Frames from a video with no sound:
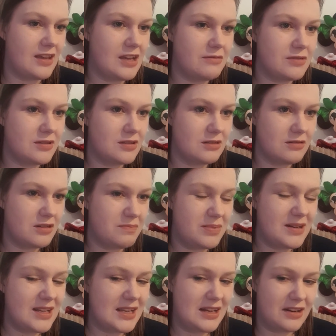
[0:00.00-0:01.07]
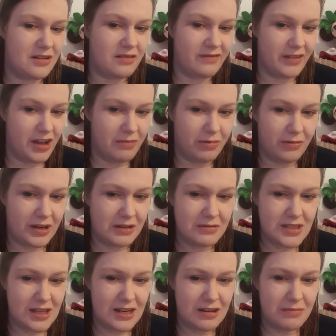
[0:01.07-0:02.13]
He was still completely non-verbal when he
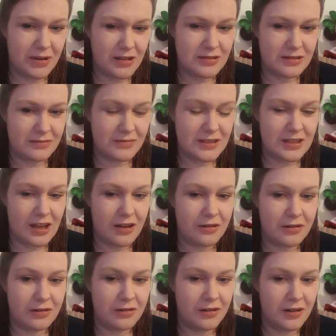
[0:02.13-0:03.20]
was at Little Blossoms. So,